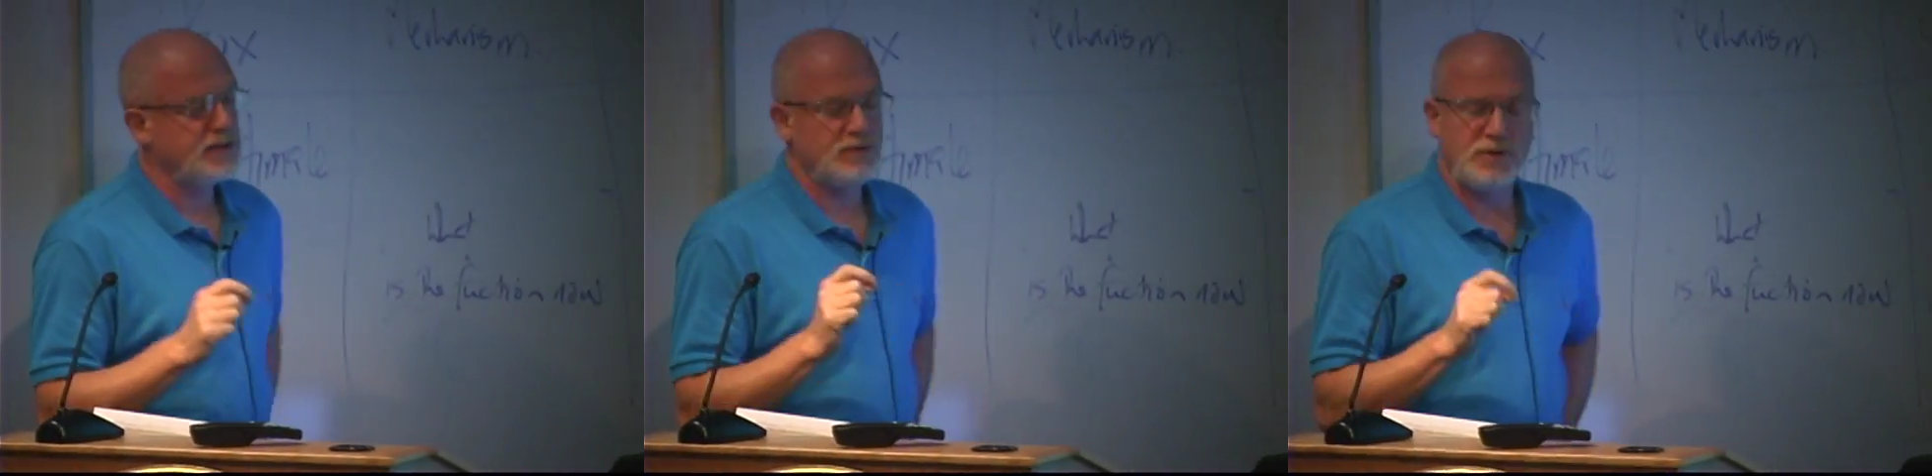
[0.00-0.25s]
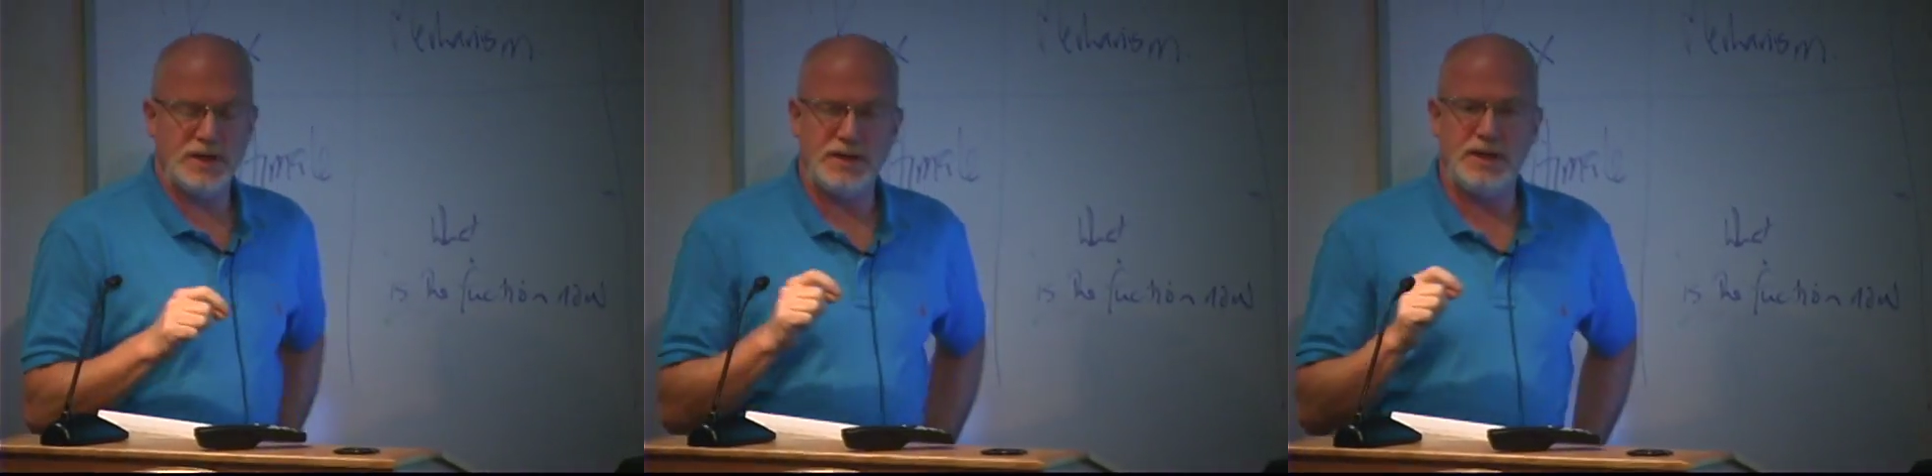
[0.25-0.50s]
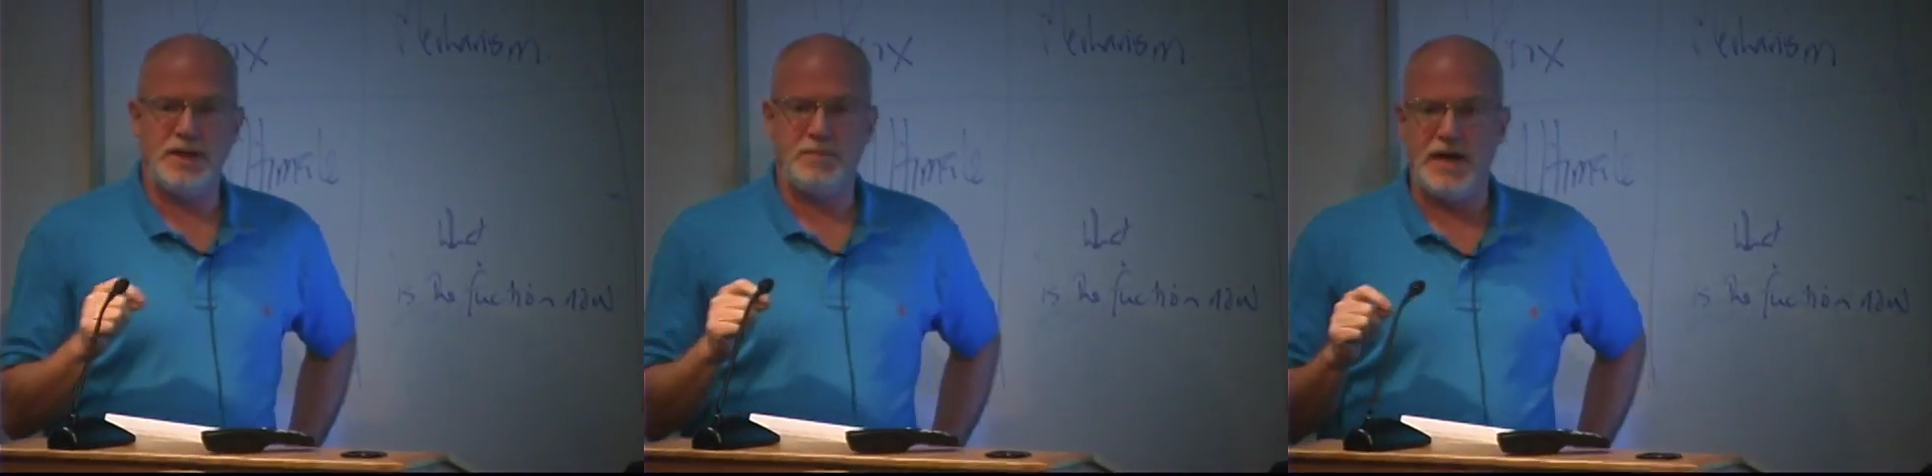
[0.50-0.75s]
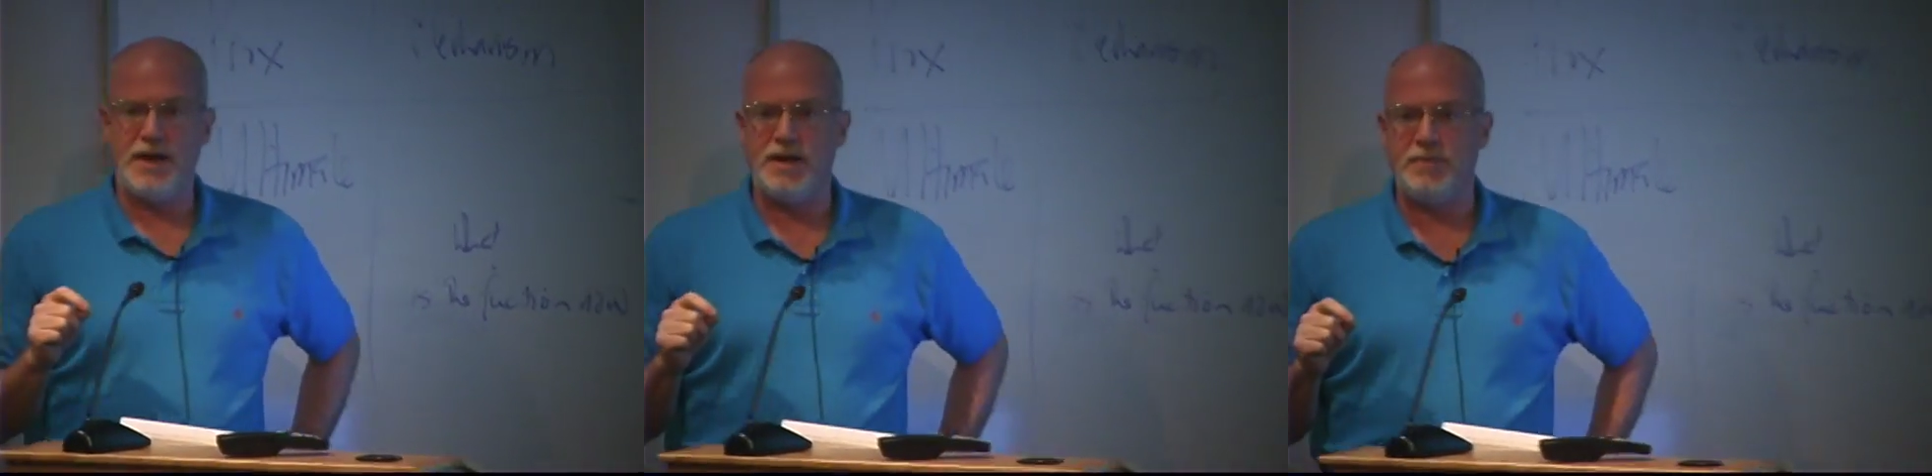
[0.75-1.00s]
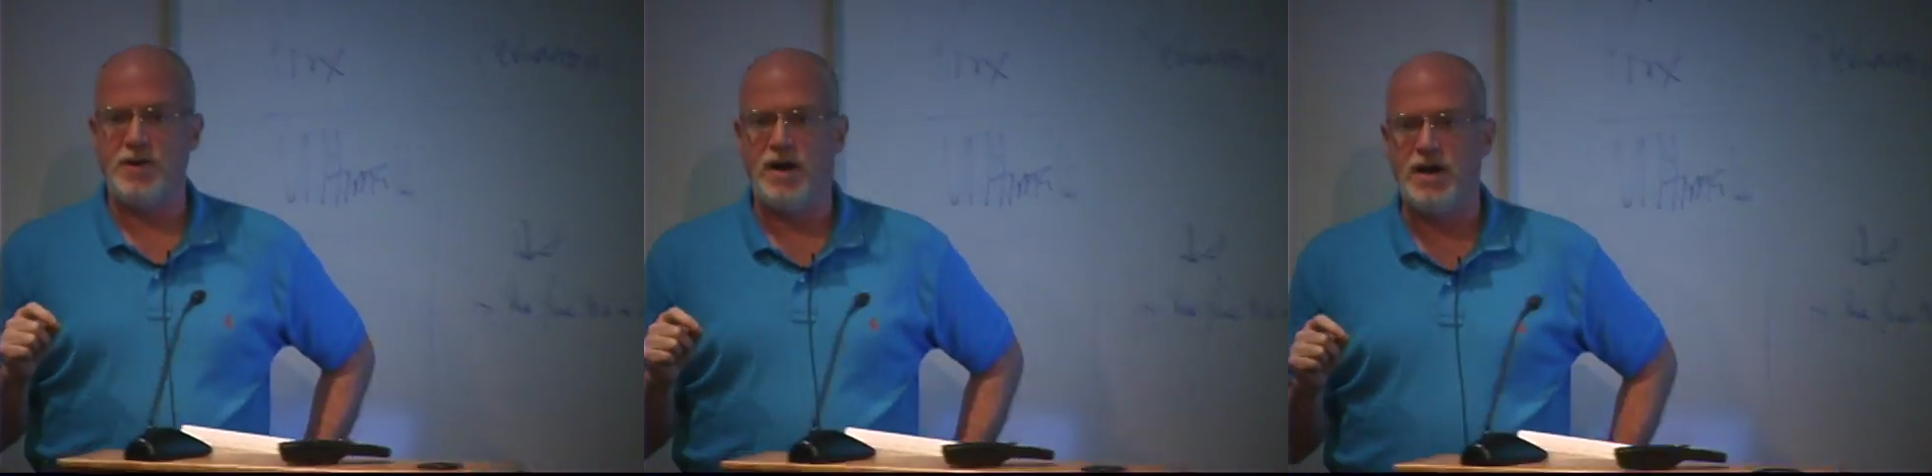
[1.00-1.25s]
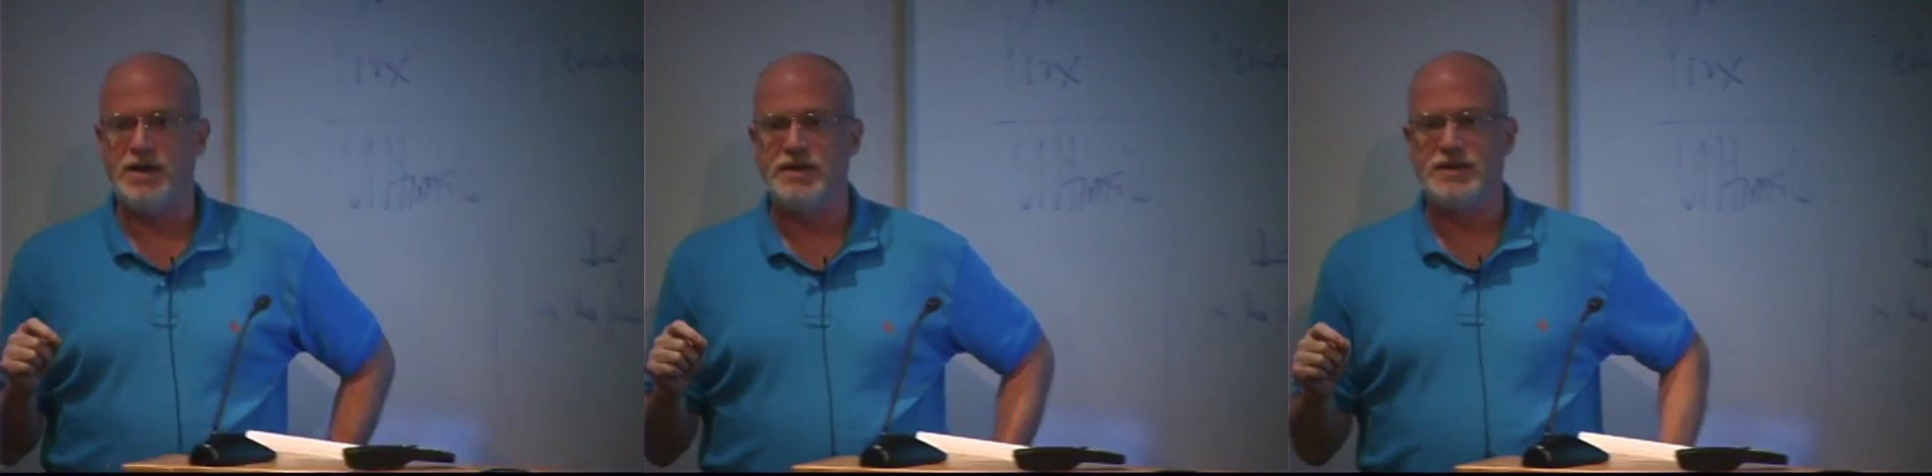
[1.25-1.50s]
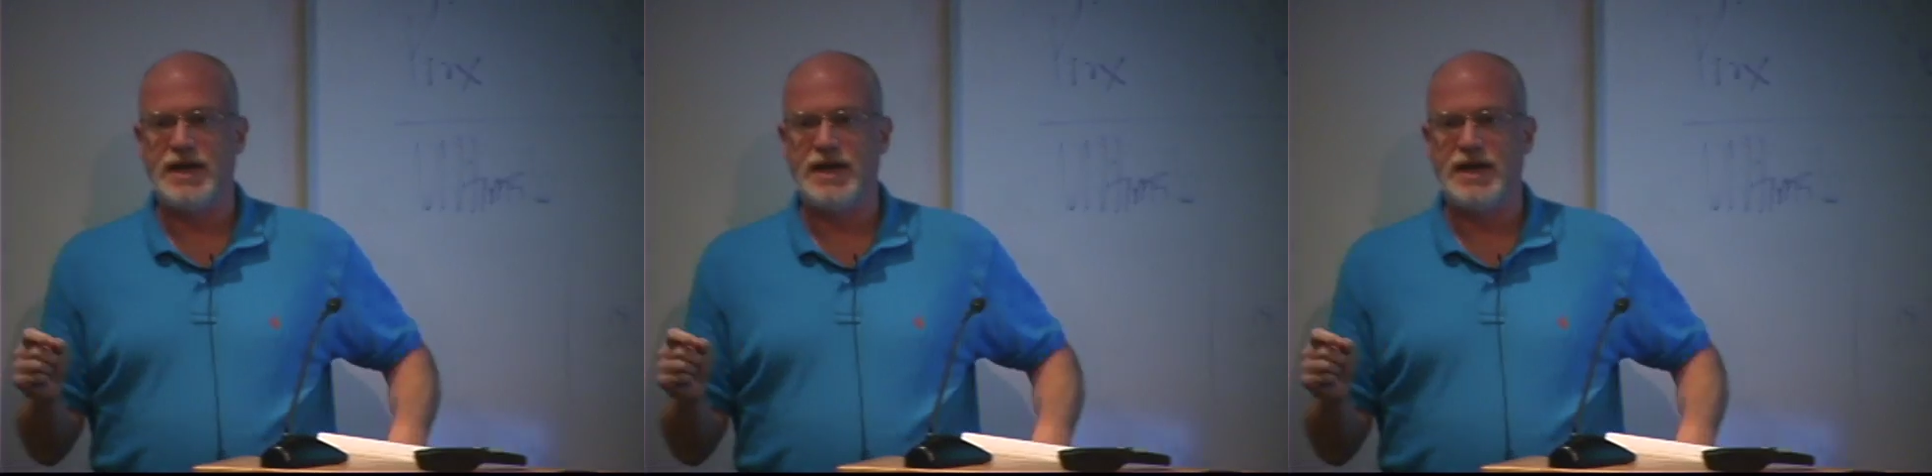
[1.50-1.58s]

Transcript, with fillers: critically dependent upon